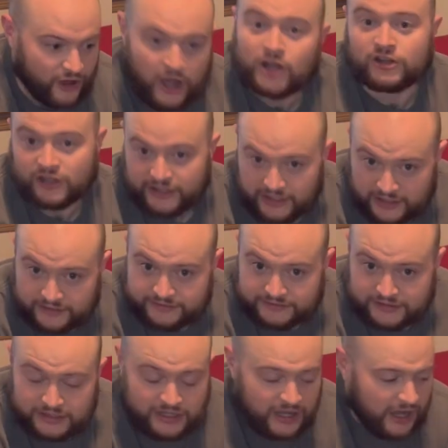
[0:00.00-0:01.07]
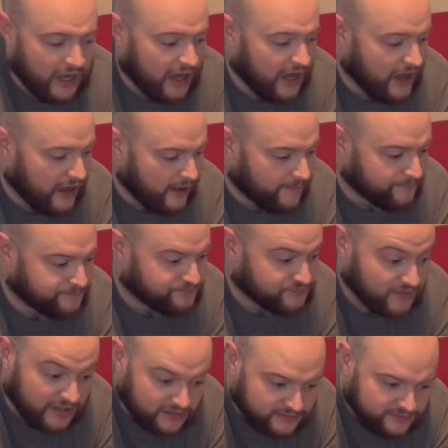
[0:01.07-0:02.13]
ugly.
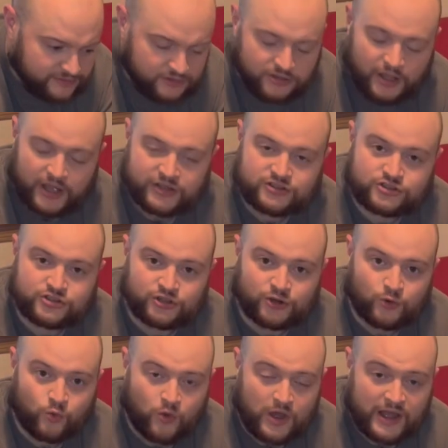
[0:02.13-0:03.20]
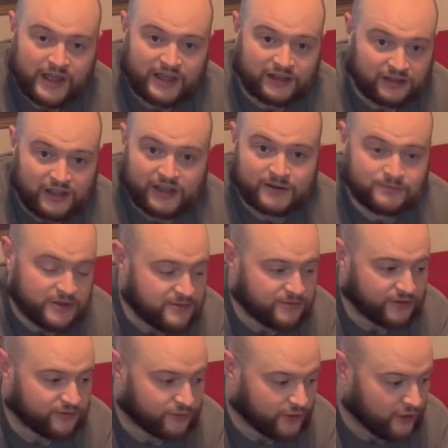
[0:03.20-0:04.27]
Not sure why. A lot of people
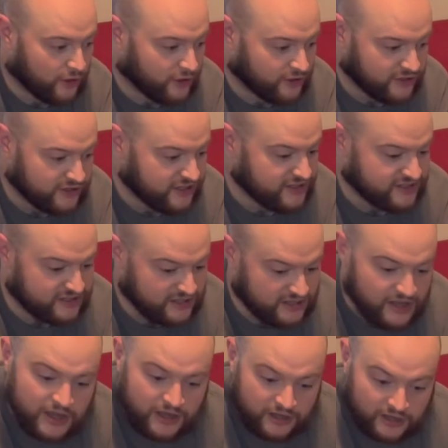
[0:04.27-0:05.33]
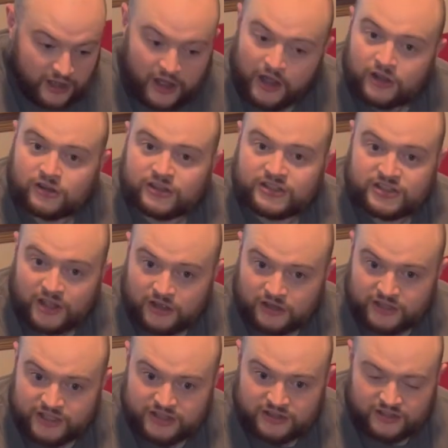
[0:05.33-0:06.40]
have regarded it as the ugly
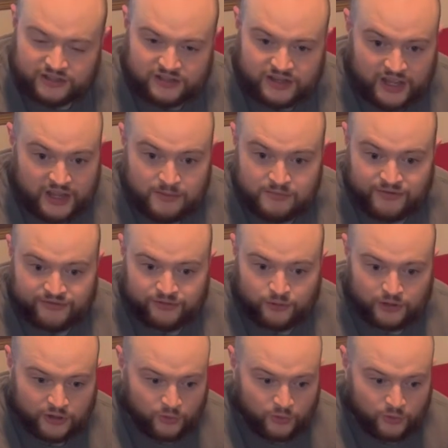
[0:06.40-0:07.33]
duckling that came before